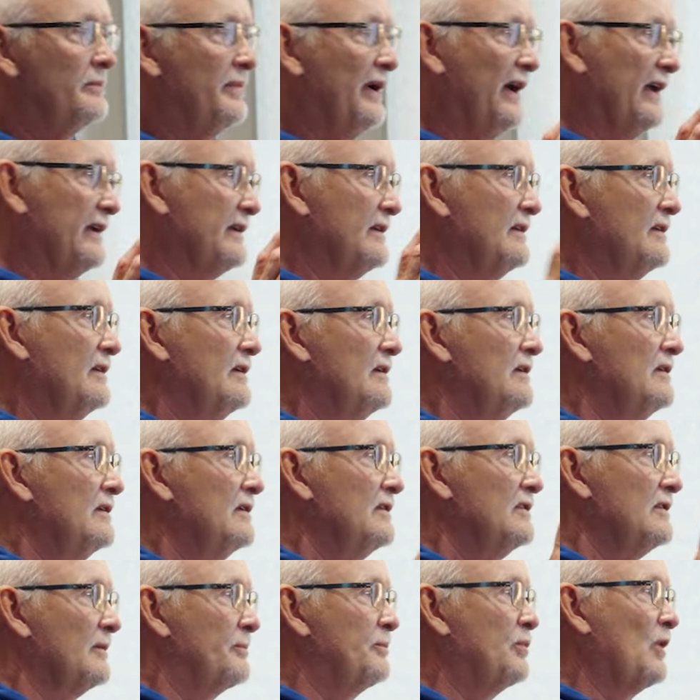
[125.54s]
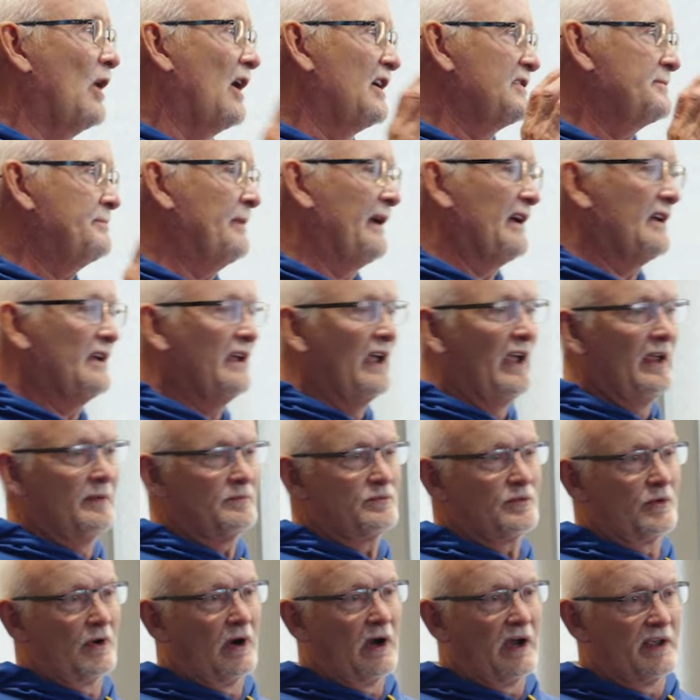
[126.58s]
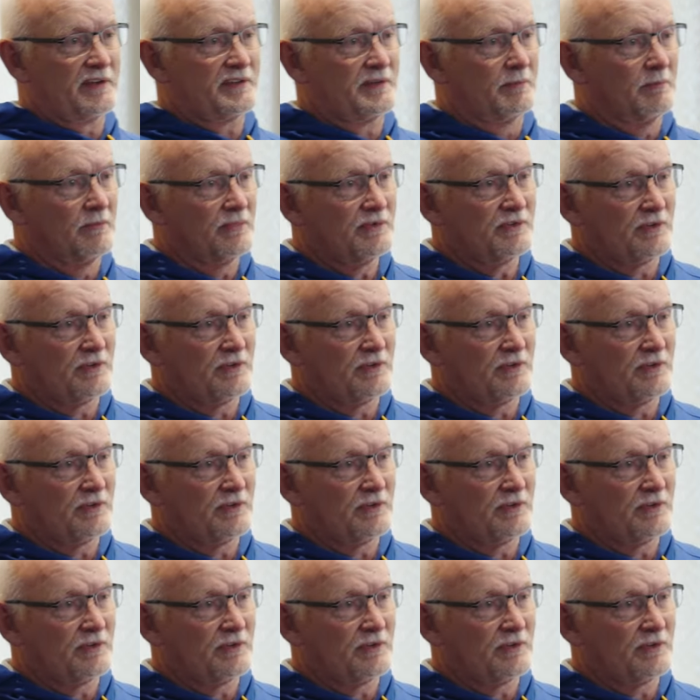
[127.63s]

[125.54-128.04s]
But the prospect games are awesome.